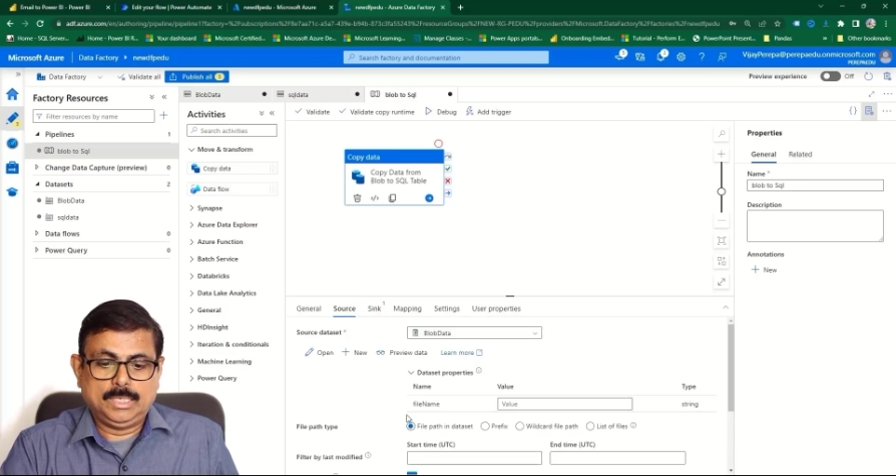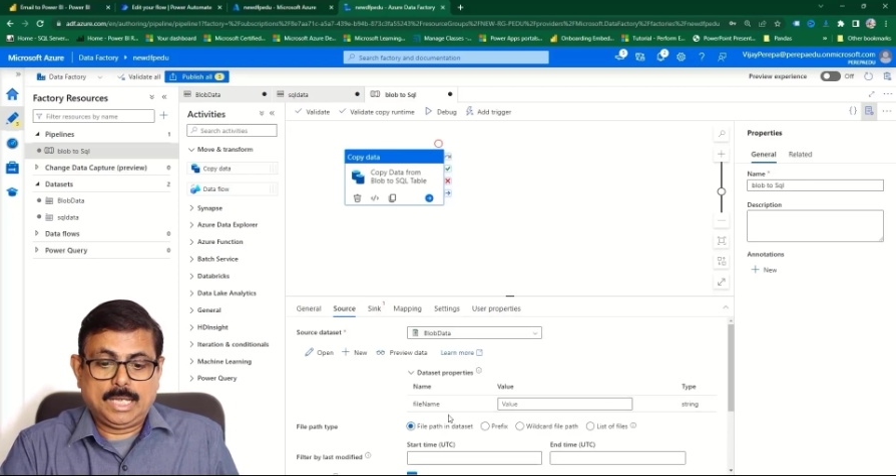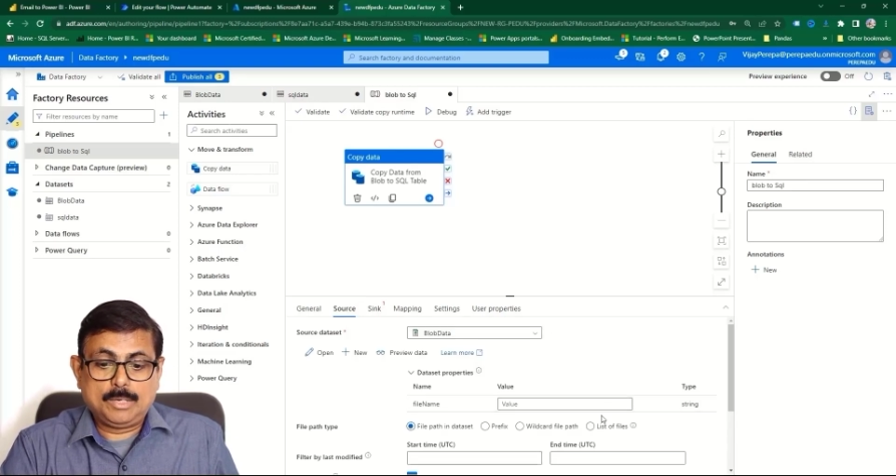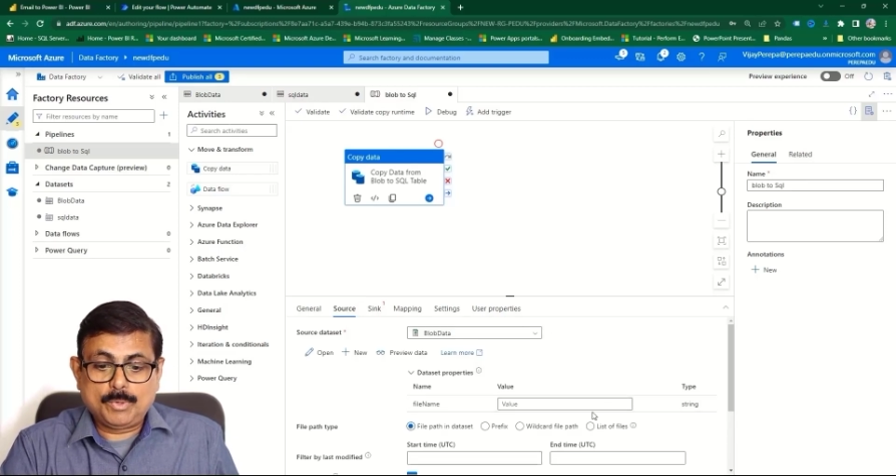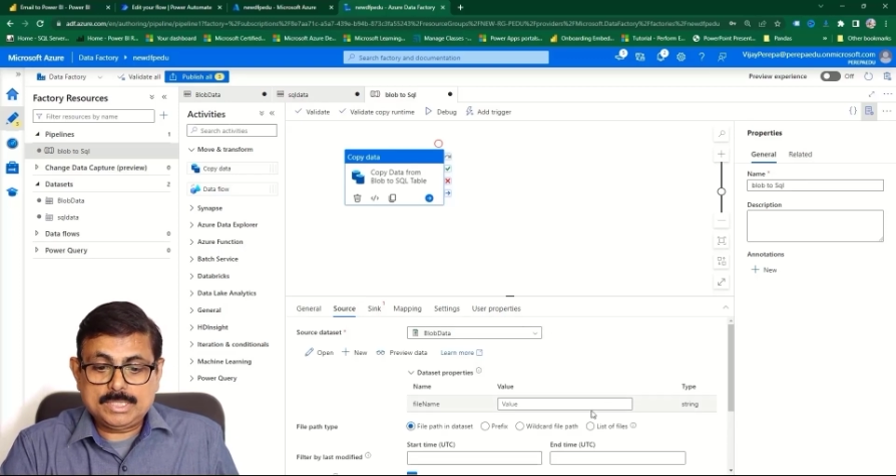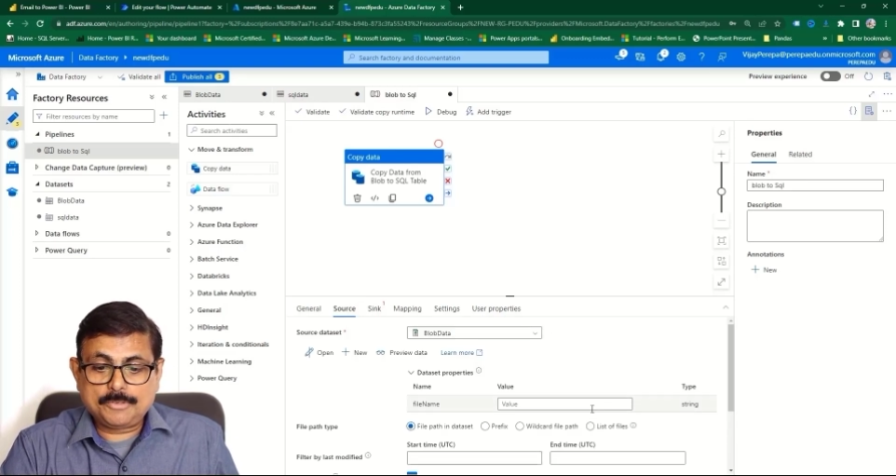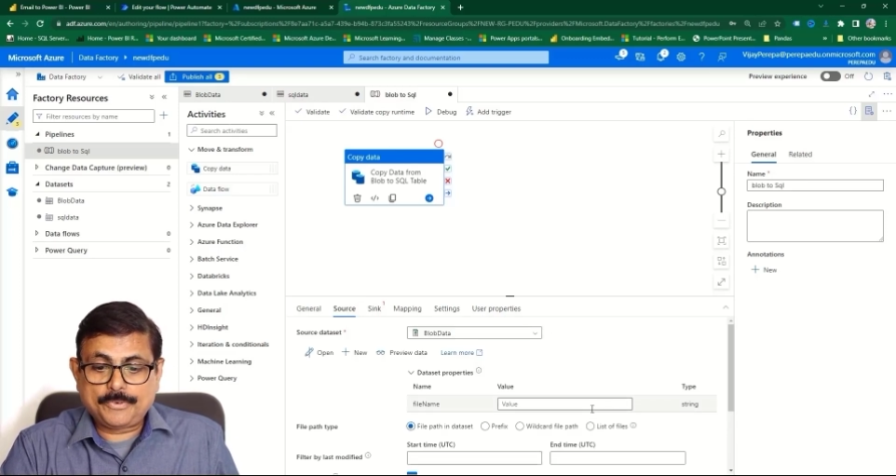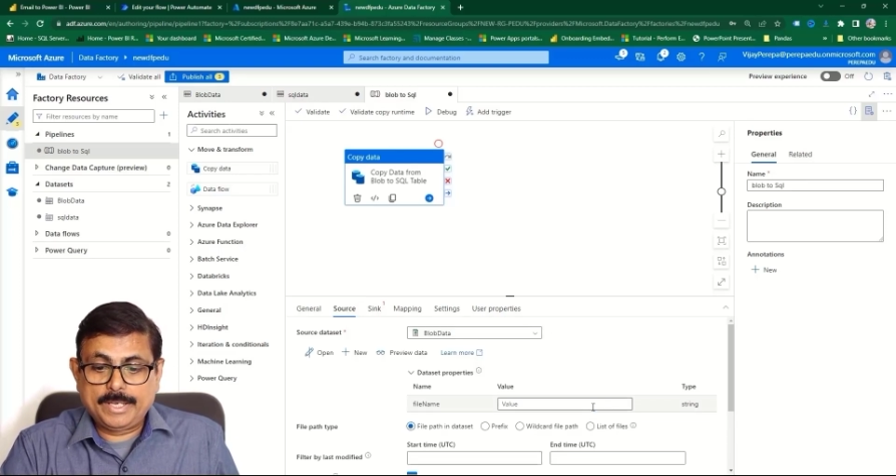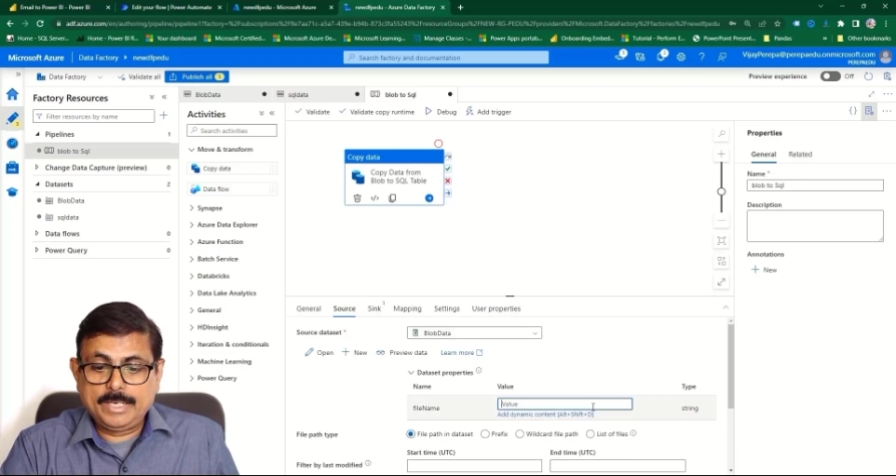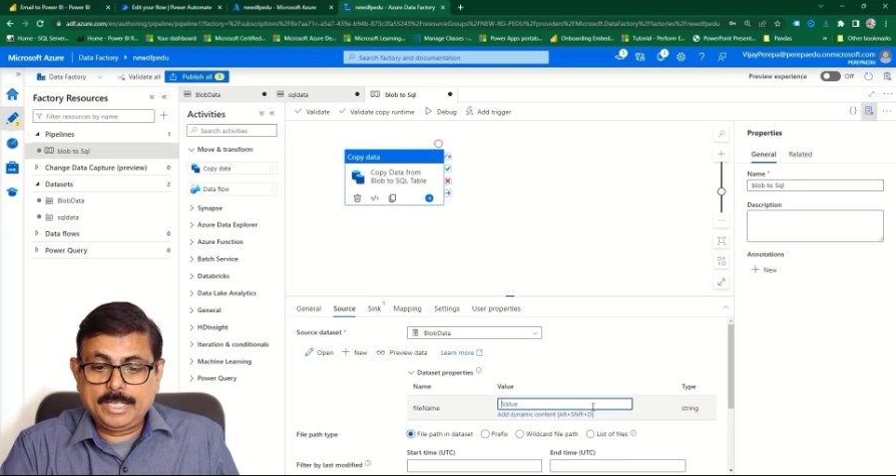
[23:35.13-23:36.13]
And what is the
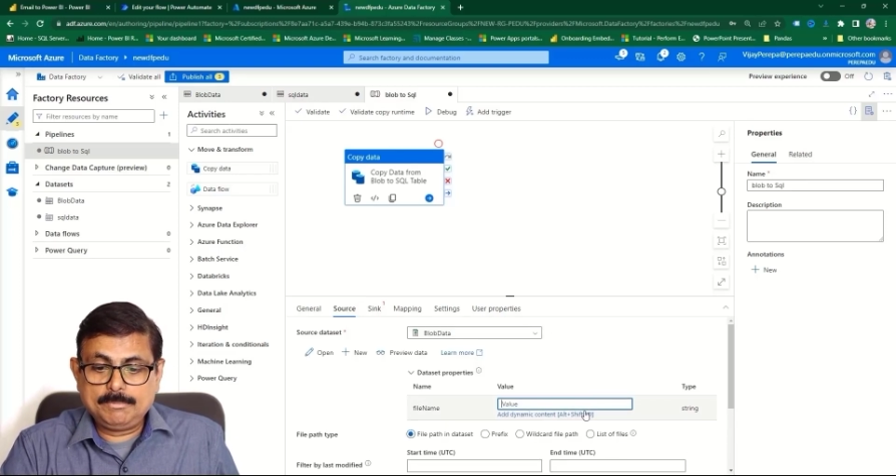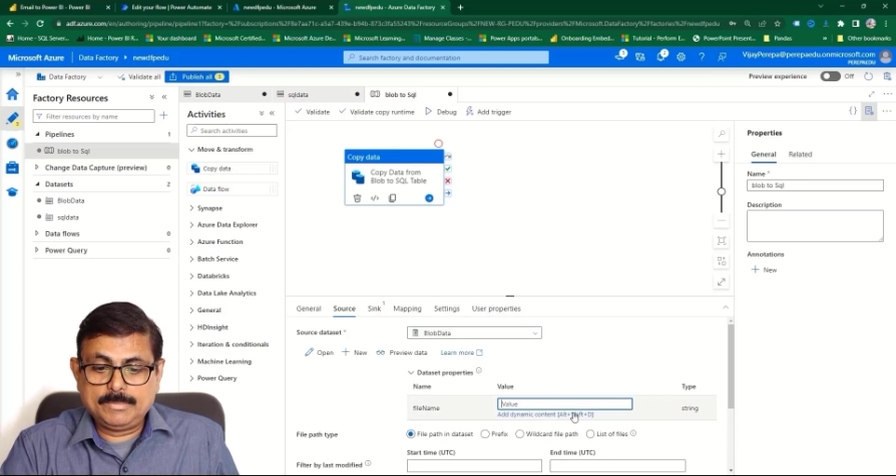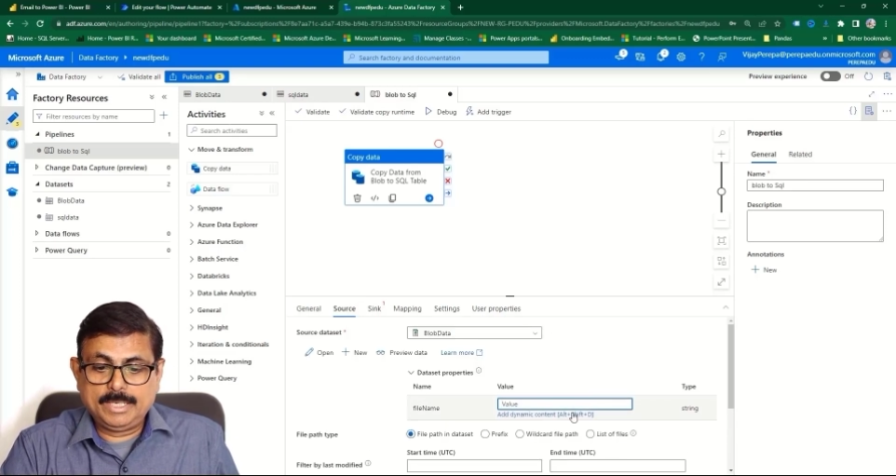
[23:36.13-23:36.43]
file name?